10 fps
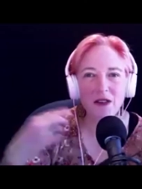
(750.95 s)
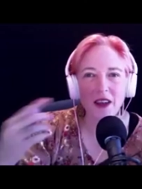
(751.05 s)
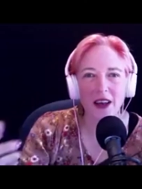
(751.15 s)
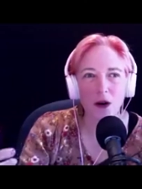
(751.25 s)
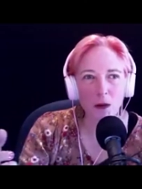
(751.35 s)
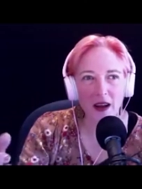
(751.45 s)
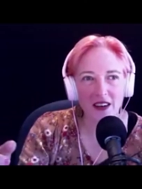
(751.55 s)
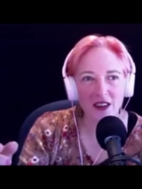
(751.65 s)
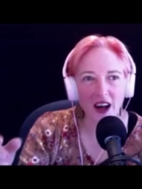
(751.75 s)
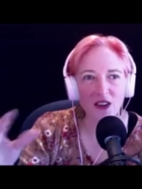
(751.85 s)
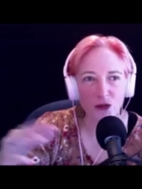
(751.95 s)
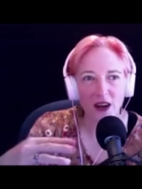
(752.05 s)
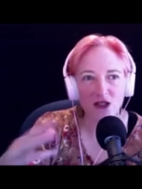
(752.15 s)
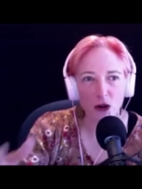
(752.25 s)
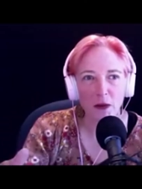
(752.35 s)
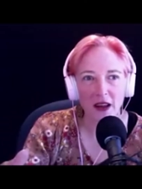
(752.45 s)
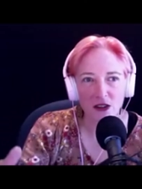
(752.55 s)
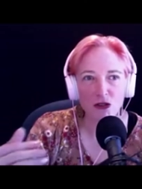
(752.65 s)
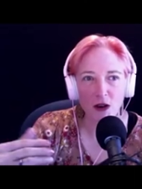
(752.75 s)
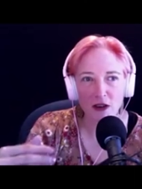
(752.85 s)
of like a way to I'll scratch your back,
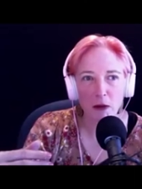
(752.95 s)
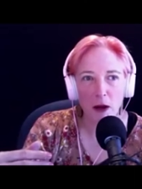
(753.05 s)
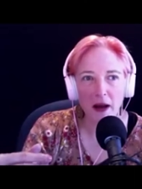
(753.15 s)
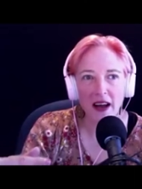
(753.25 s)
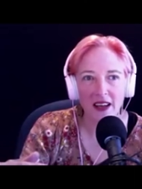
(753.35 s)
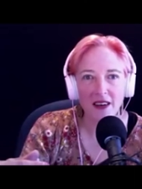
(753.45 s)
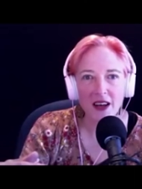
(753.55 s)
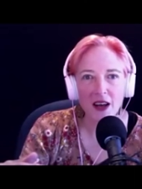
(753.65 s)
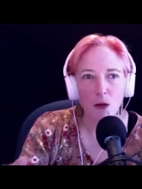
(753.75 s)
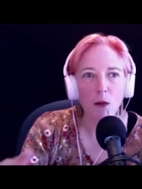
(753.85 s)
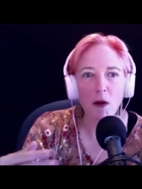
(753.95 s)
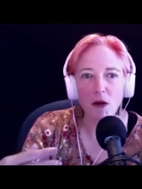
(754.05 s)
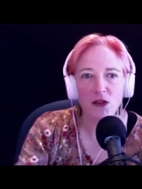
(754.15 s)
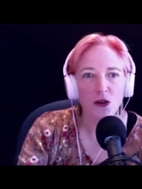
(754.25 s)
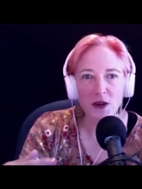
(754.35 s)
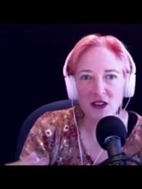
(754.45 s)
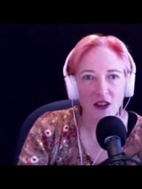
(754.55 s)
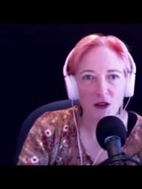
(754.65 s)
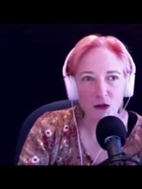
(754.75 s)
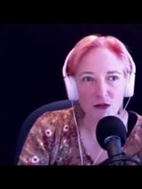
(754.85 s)
you scratch my back, and we'll both do each
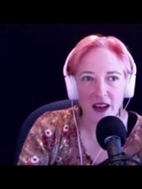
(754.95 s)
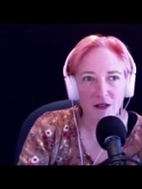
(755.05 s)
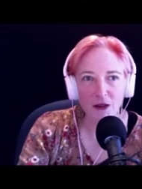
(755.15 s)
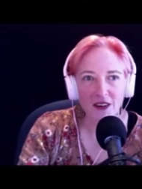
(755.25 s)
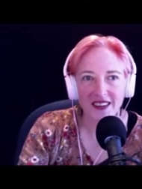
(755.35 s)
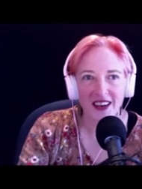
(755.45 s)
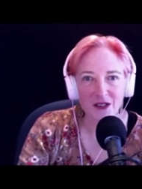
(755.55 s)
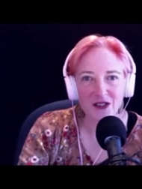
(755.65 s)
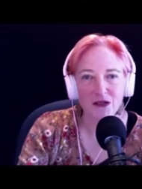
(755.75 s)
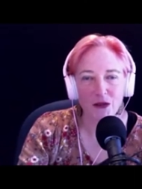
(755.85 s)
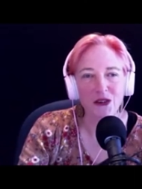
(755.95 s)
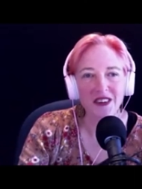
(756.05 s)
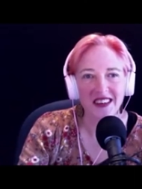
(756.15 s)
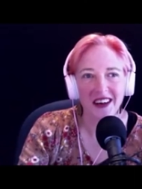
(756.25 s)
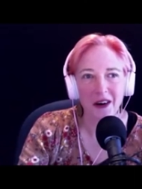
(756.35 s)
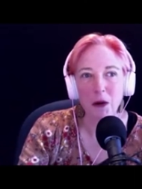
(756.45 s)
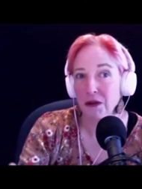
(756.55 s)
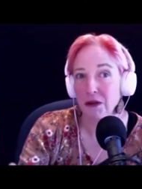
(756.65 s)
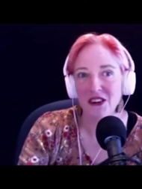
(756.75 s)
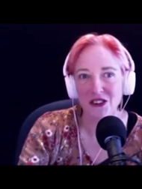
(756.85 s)
other a favor instead of just focusing on what
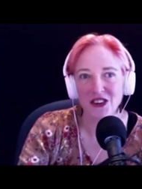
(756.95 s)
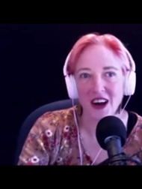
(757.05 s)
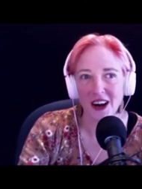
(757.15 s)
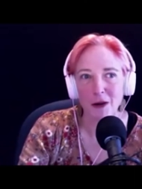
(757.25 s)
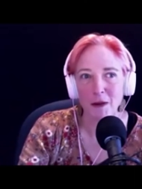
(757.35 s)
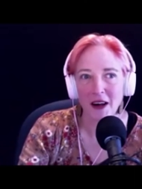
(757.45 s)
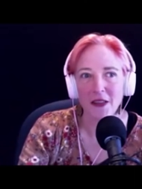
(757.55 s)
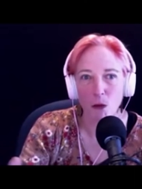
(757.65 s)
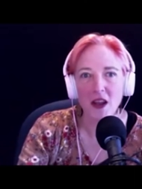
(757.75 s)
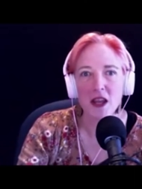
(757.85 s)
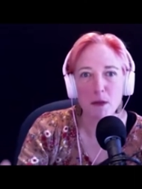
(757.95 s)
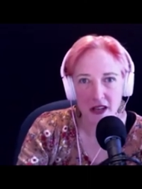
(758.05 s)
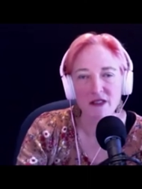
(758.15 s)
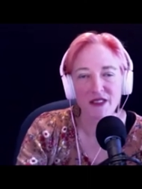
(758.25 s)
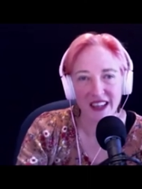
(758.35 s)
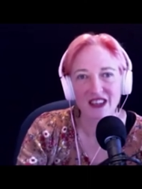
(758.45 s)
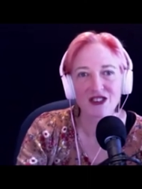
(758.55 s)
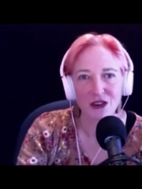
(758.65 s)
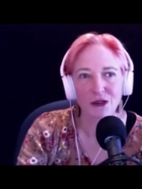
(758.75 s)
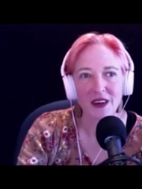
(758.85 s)
we're here to talk about, the one specific
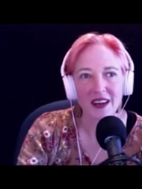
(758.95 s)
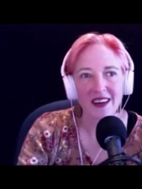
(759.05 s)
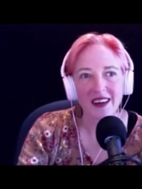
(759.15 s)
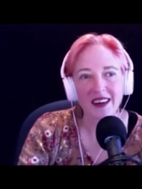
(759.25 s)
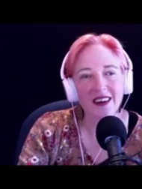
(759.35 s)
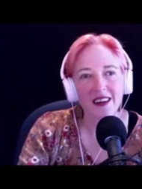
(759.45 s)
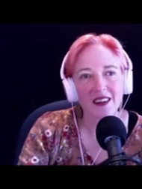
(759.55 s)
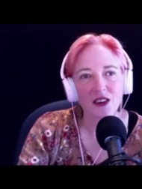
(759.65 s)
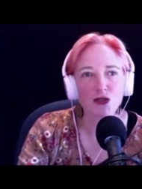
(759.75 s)
issue. Yeah.